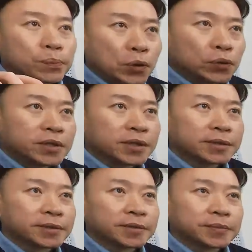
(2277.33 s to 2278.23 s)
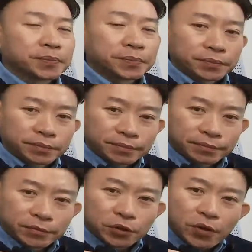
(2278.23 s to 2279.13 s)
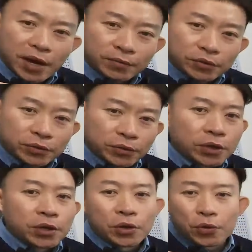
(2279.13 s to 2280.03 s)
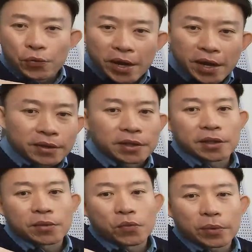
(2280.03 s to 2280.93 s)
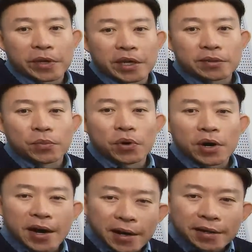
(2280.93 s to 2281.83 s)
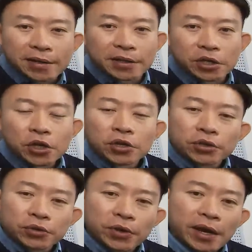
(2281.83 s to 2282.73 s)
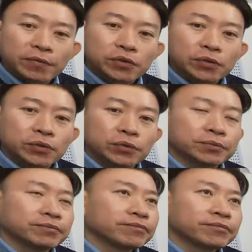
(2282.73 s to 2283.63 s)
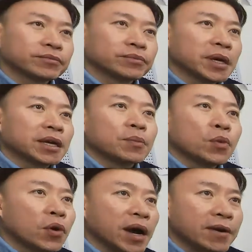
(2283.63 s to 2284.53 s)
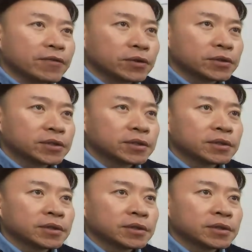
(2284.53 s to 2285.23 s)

put, you have to grind the workpiece more harder. You have to make more effort.